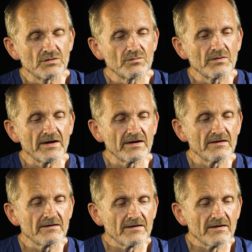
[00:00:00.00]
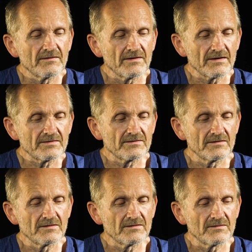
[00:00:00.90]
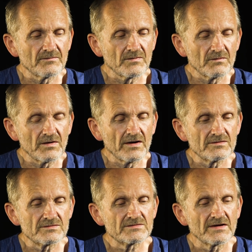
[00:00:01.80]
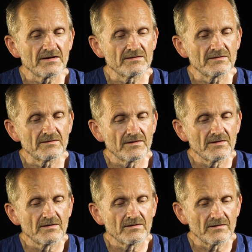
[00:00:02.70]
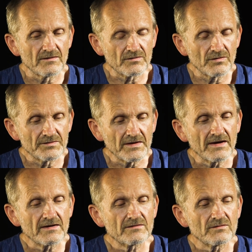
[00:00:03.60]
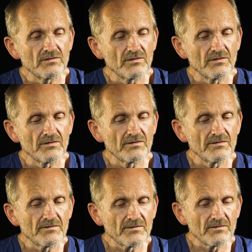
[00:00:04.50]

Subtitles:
a way that the virus can connect or